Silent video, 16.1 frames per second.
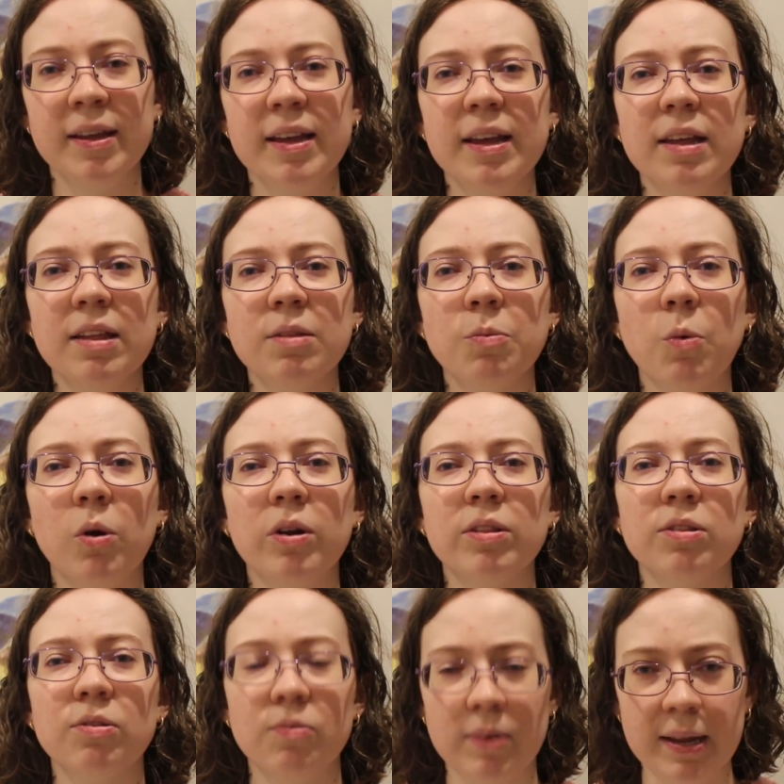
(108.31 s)
Here's what
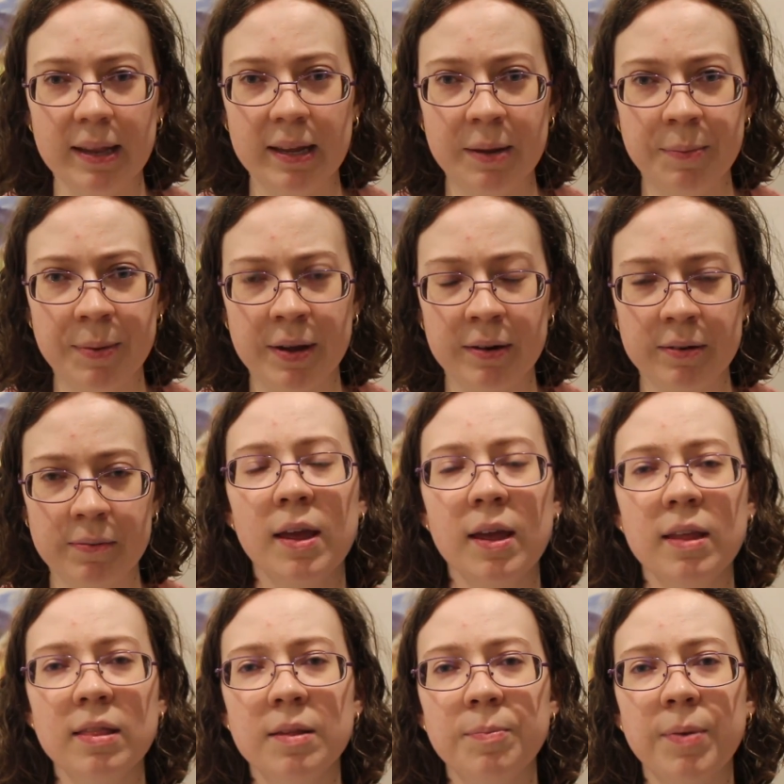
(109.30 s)
it's really about.
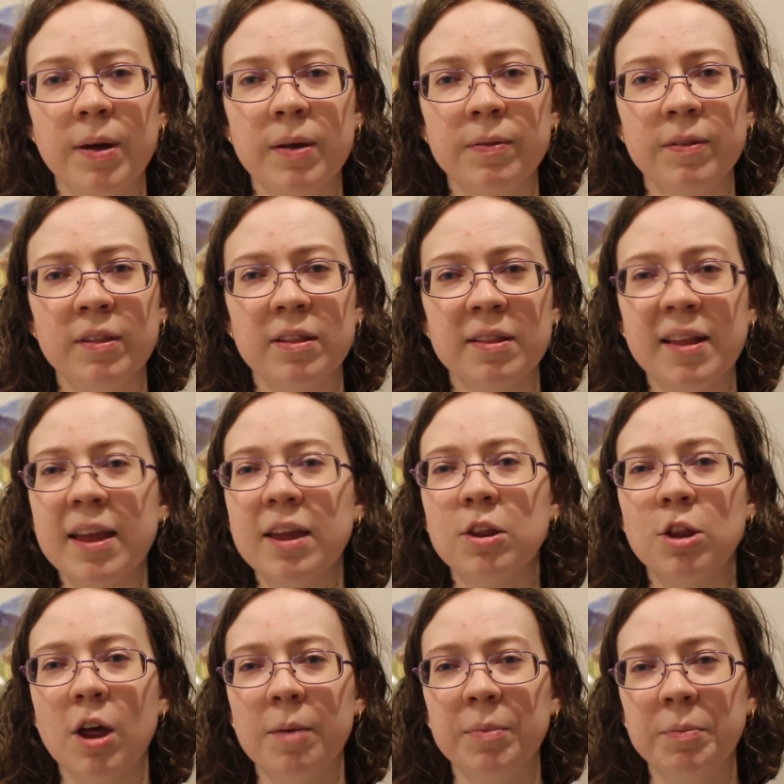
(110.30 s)
It's about this snake
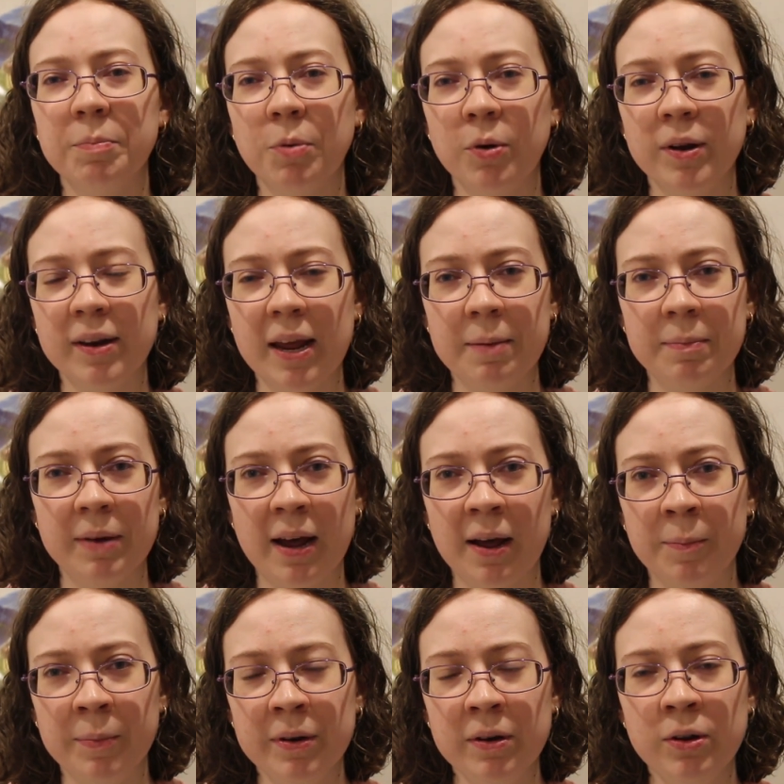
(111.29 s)
charmer boy named
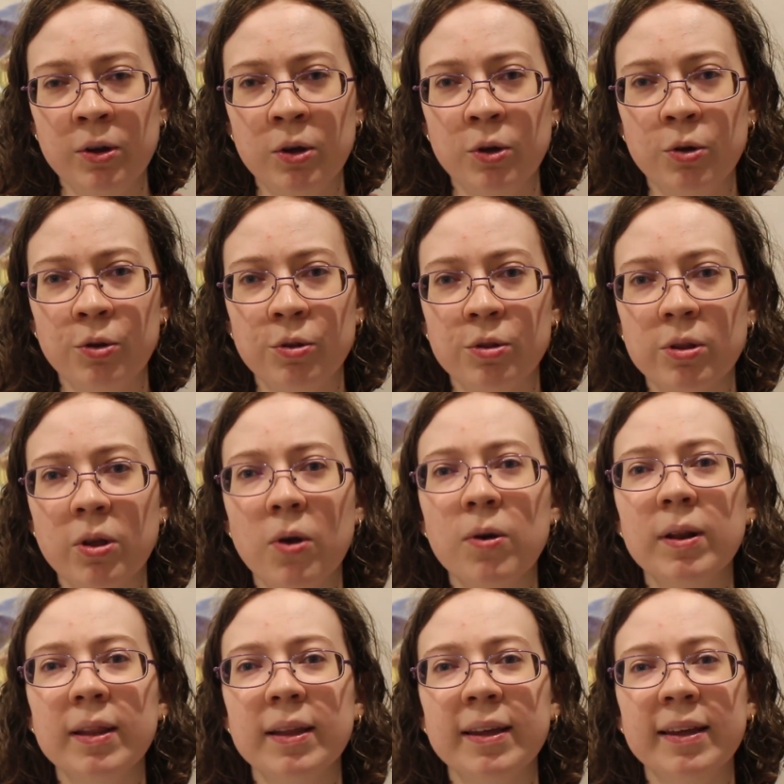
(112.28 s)
Armin, who's
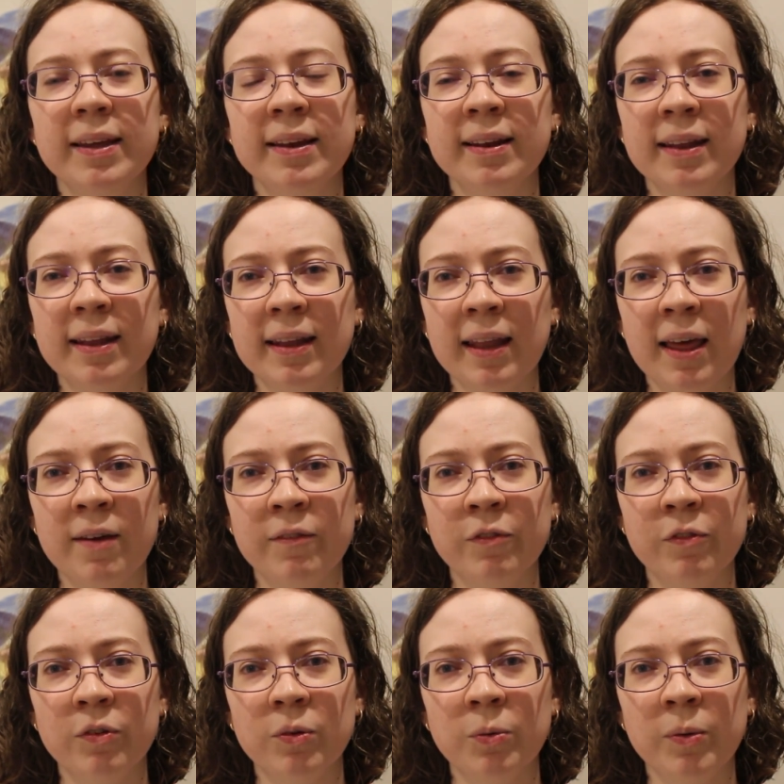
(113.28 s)
totally in
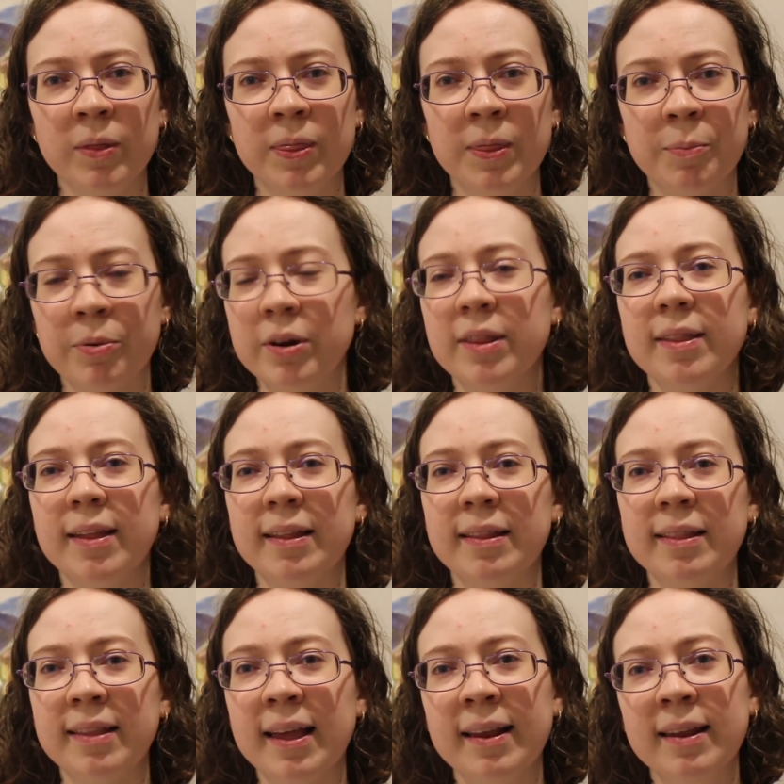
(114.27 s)
love with the
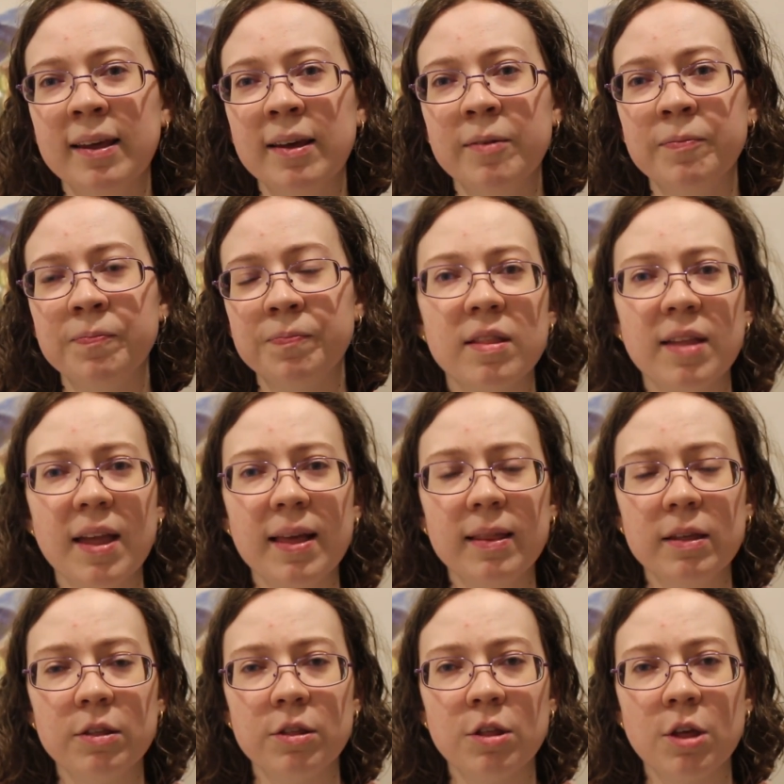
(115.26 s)
princess Zayla.
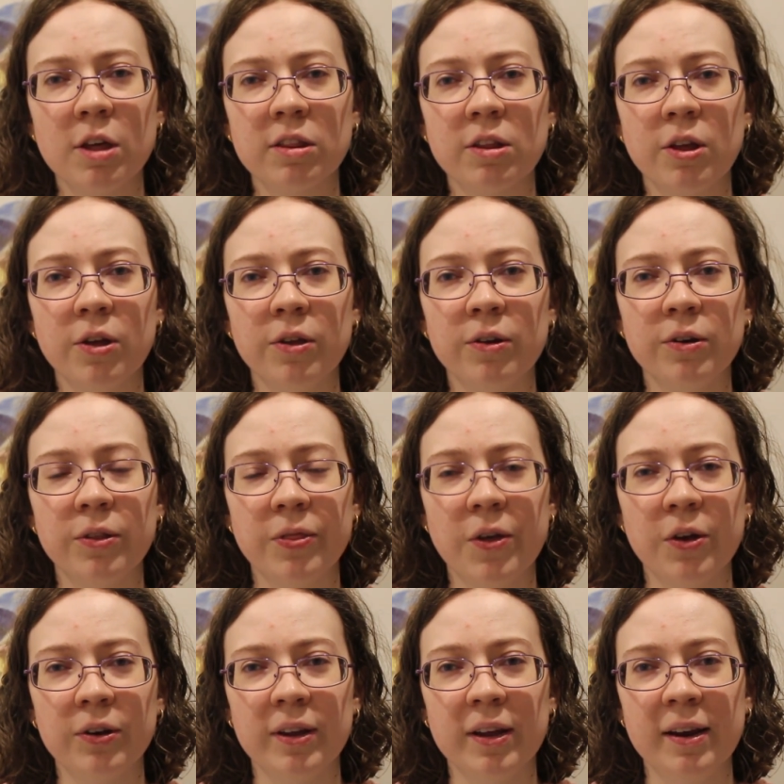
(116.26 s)
Zayla's just turned
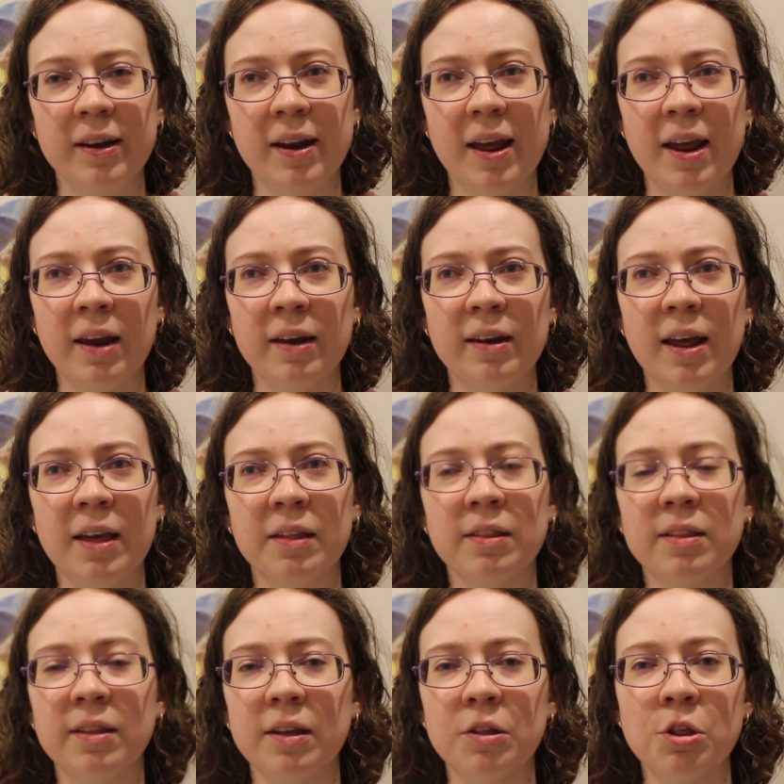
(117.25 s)
13 and
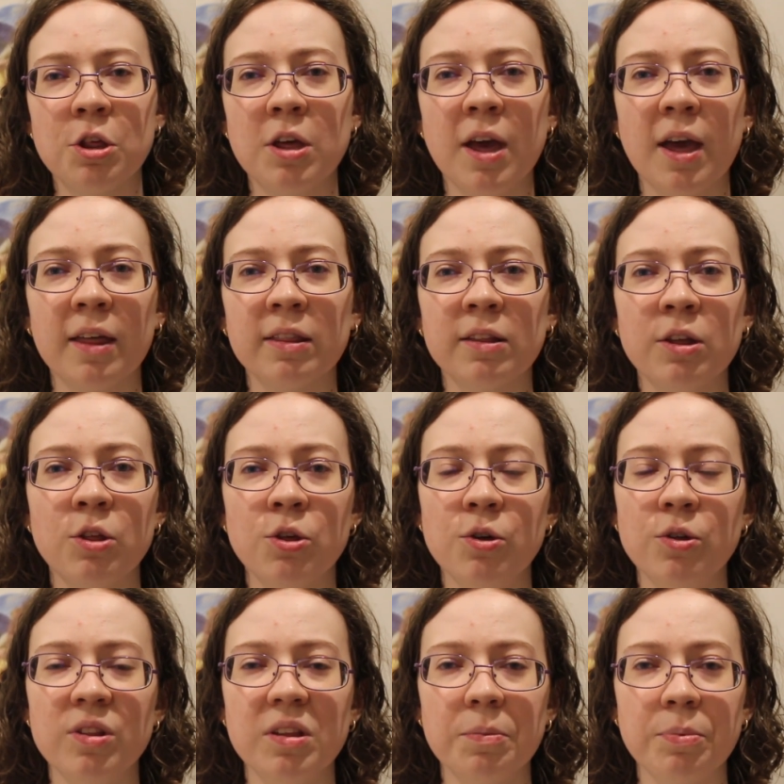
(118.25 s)
as such she has to
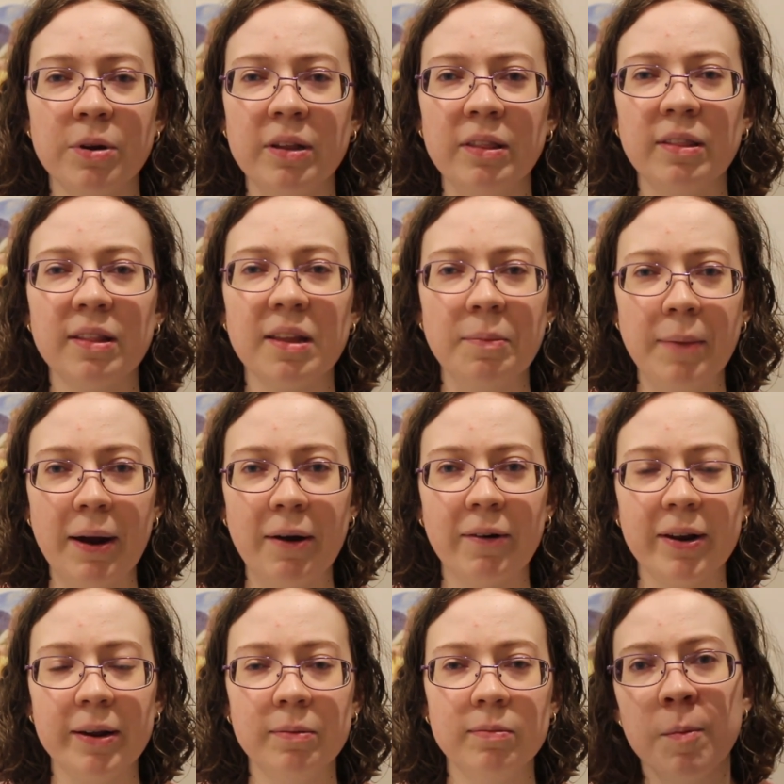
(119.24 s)
choose a prince to marry.